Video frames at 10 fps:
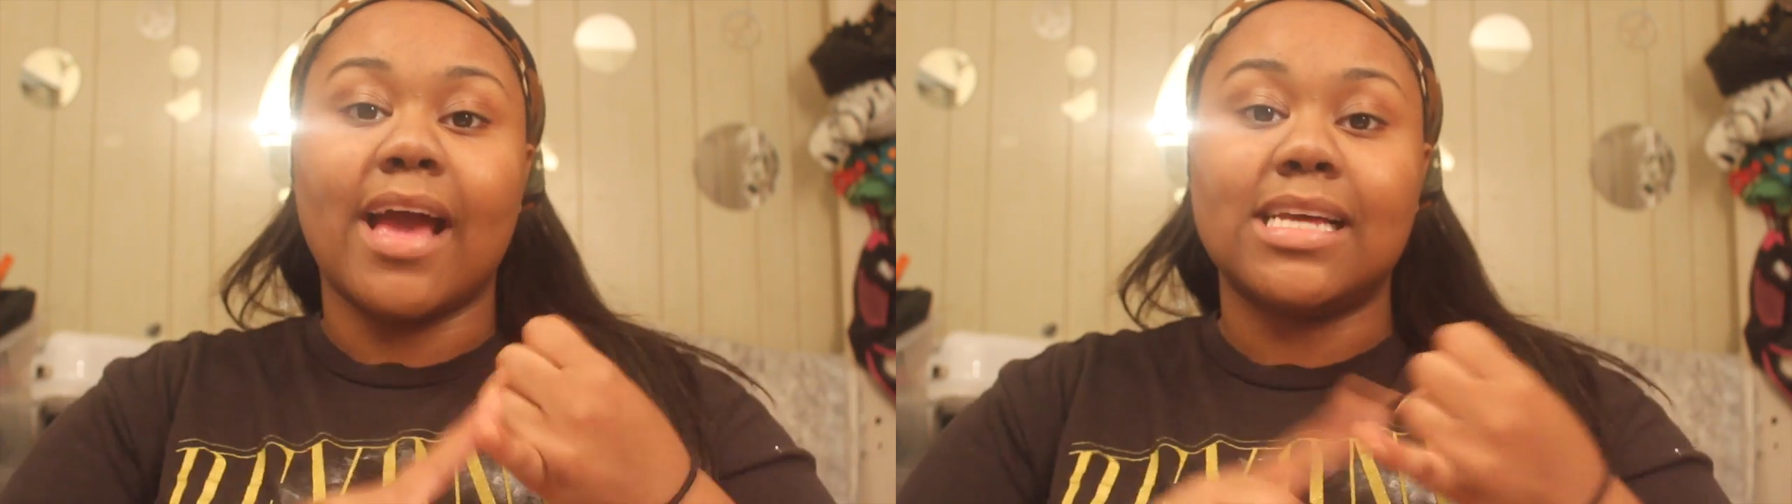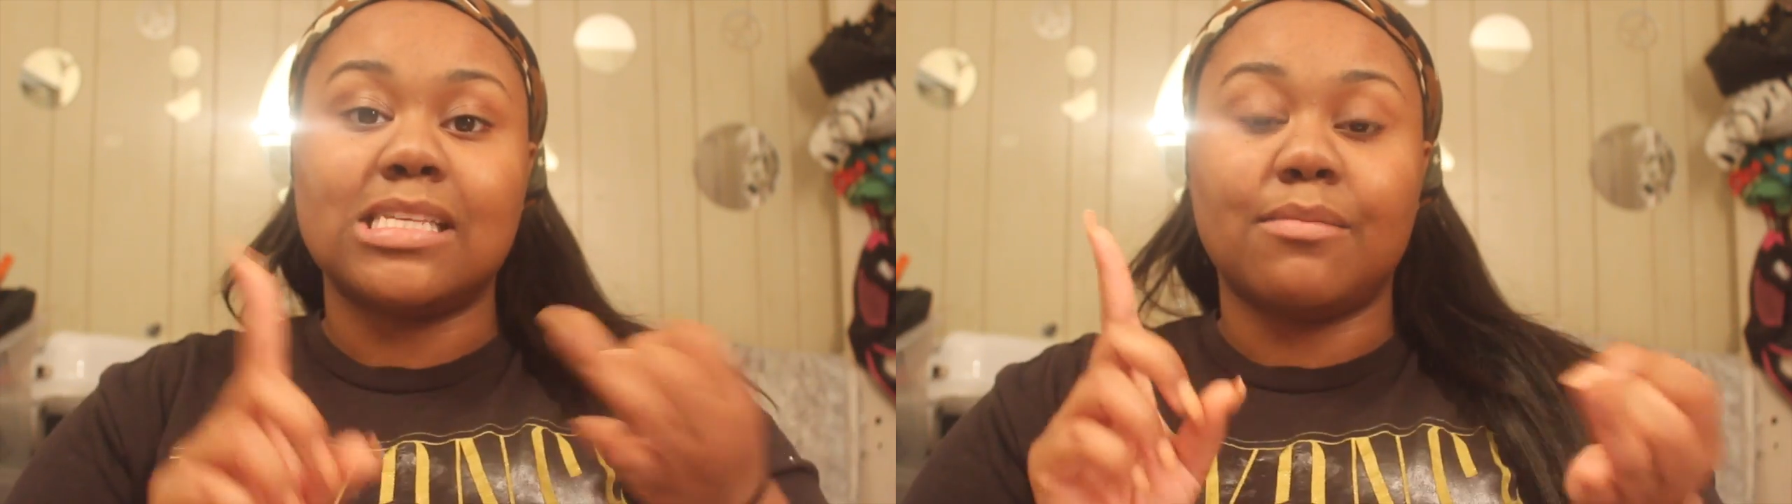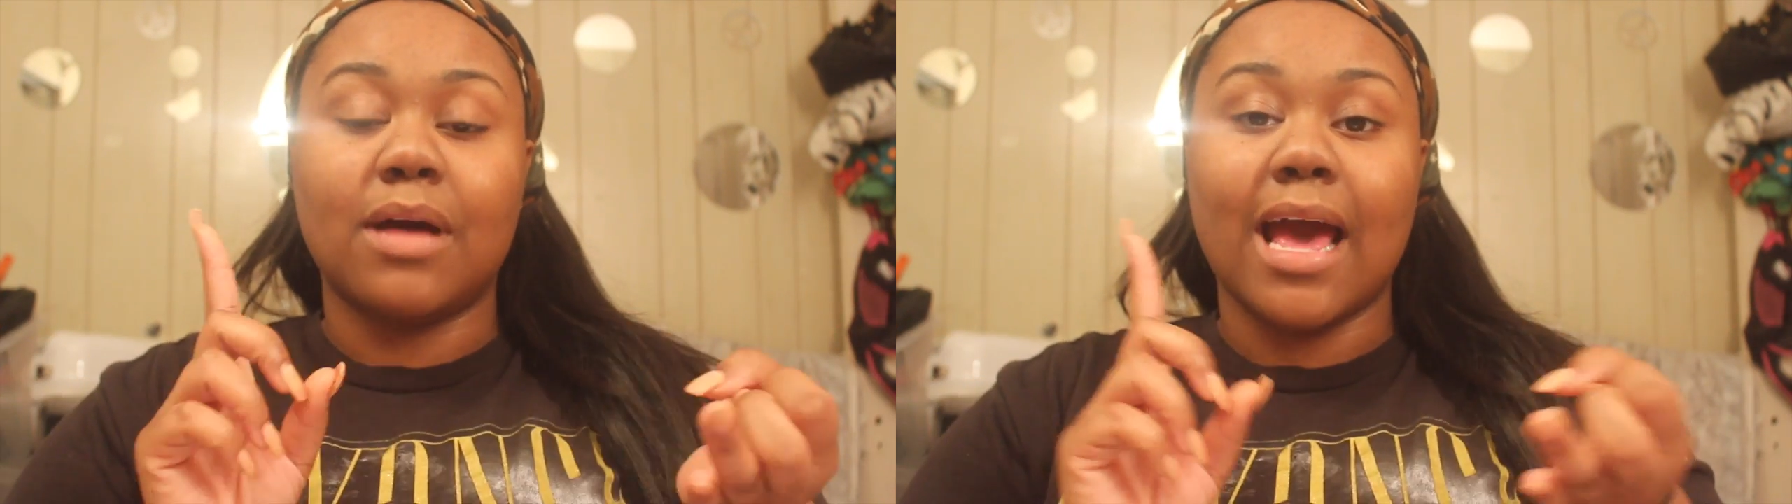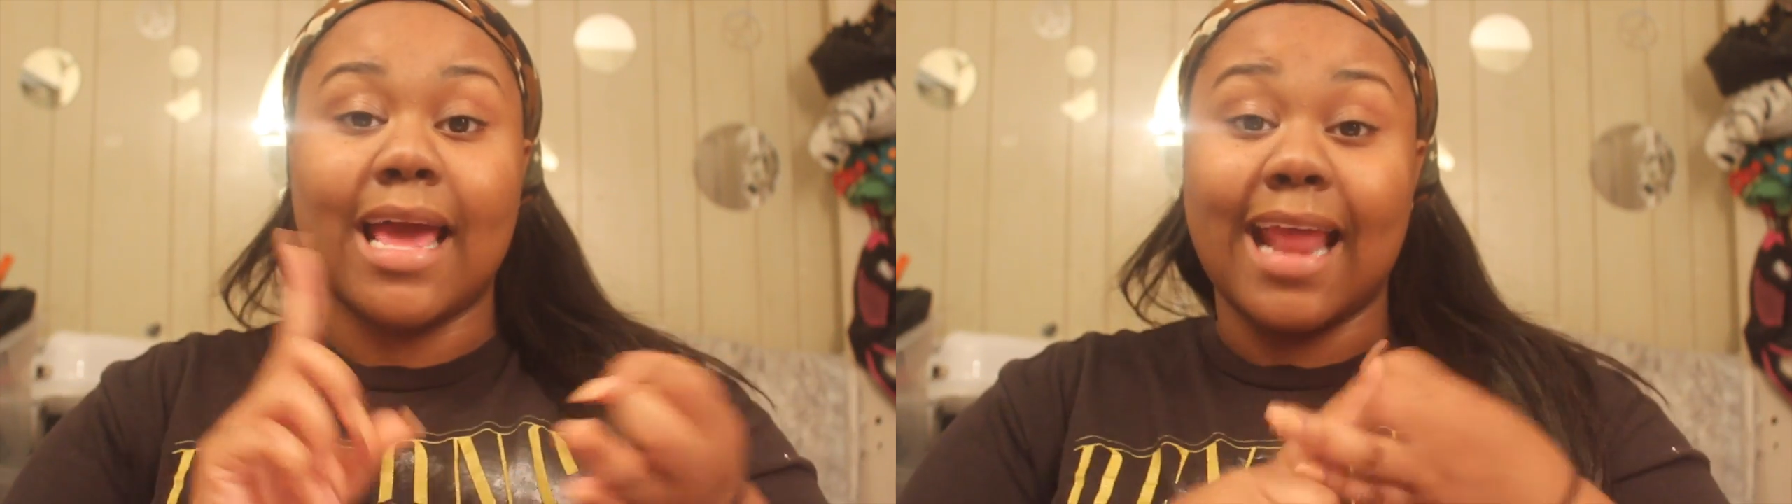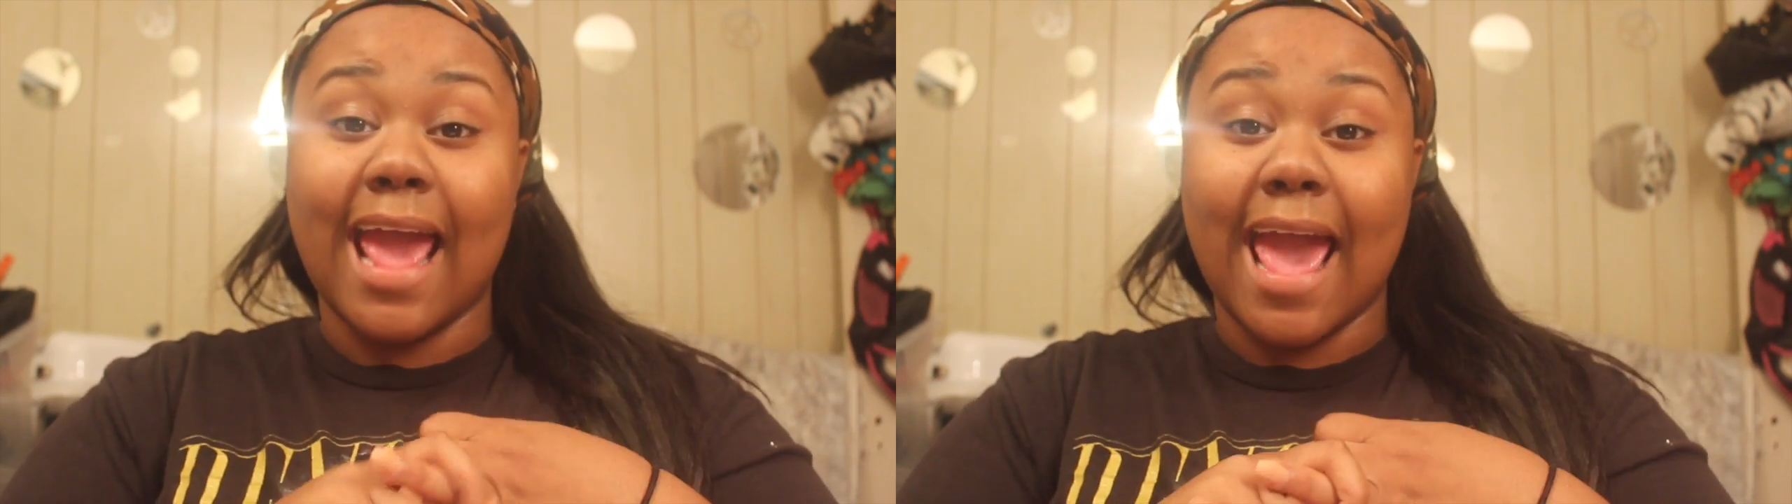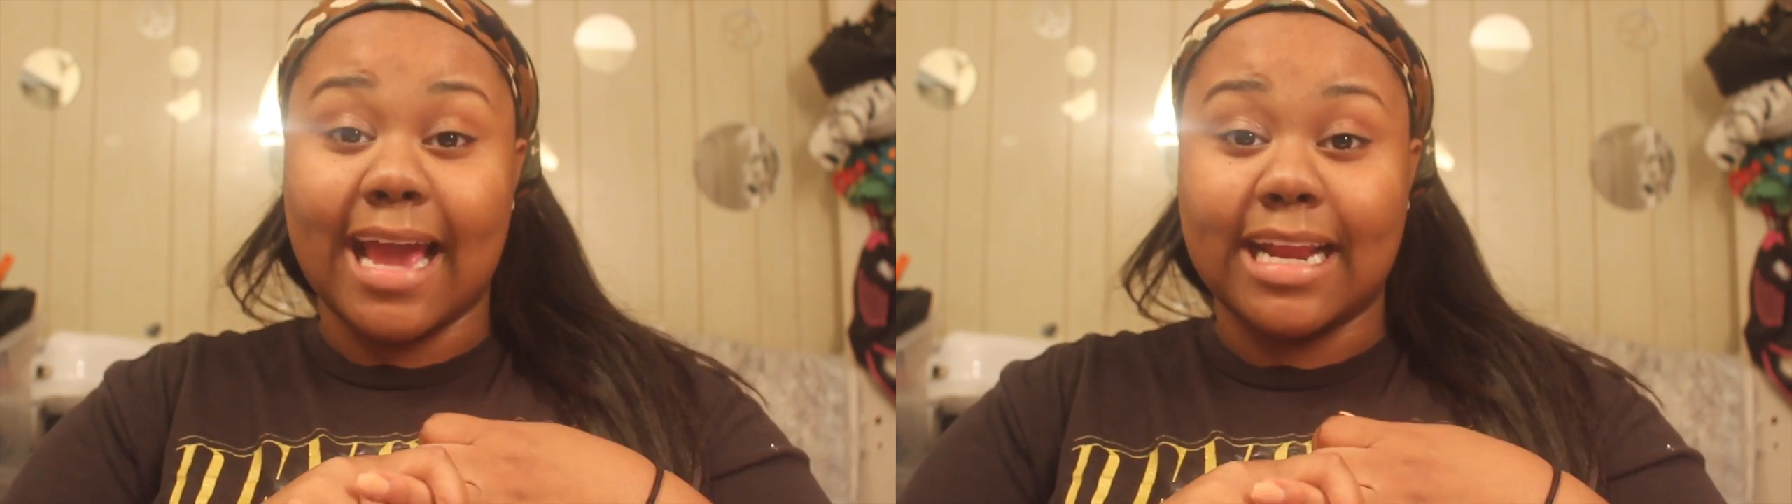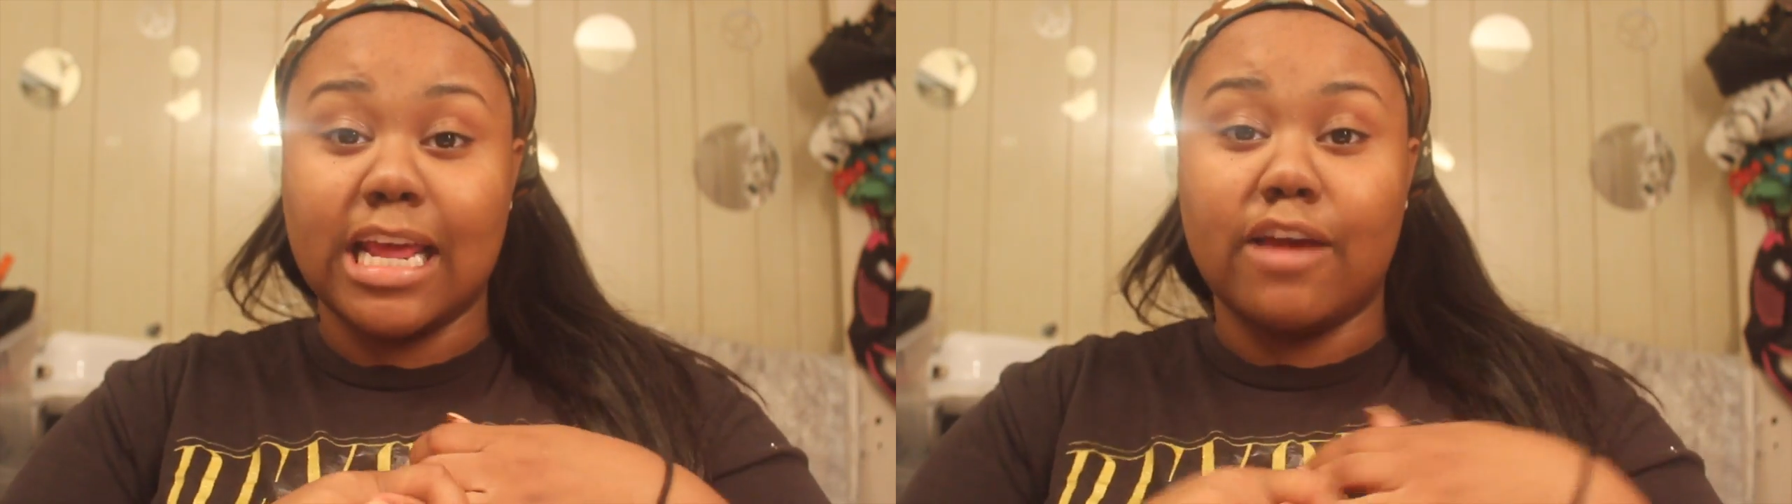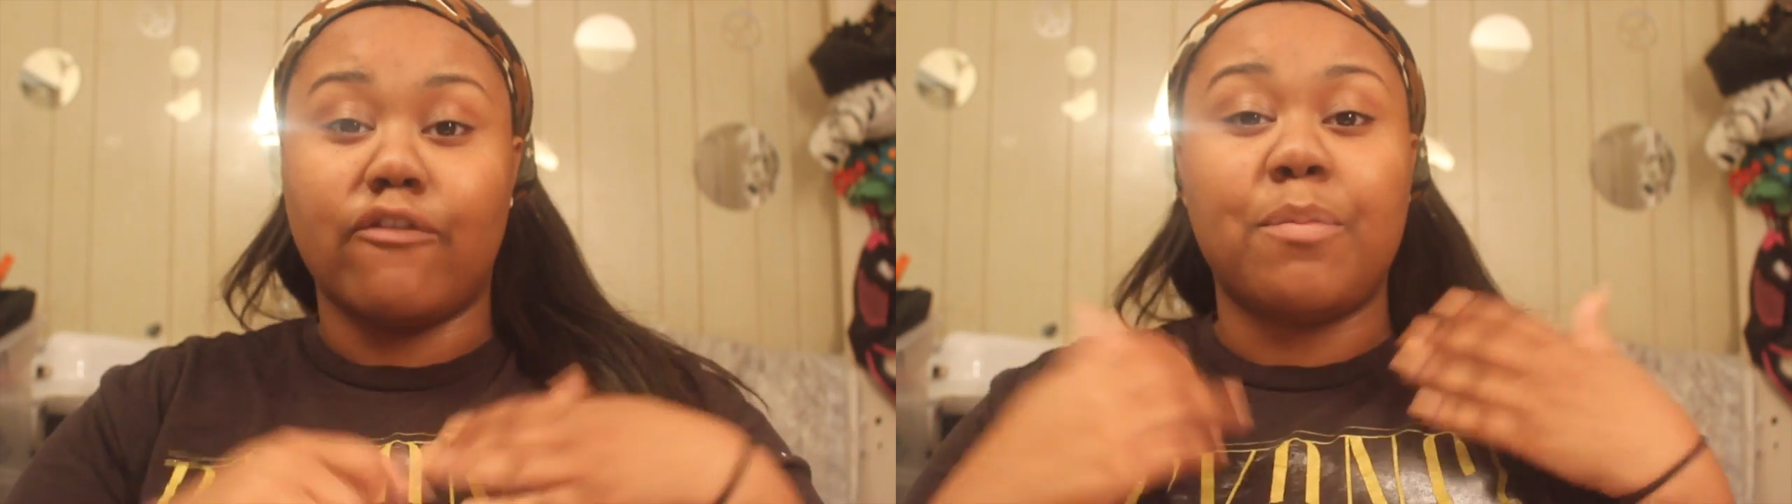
eczema and acne.